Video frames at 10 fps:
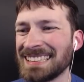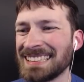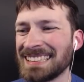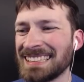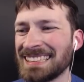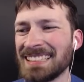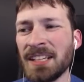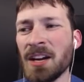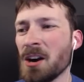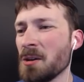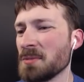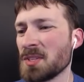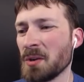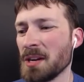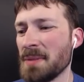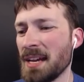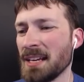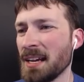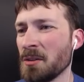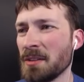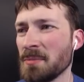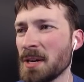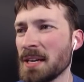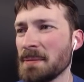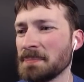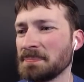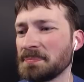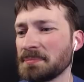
Uh, no. Sorry, man. I don't have the money.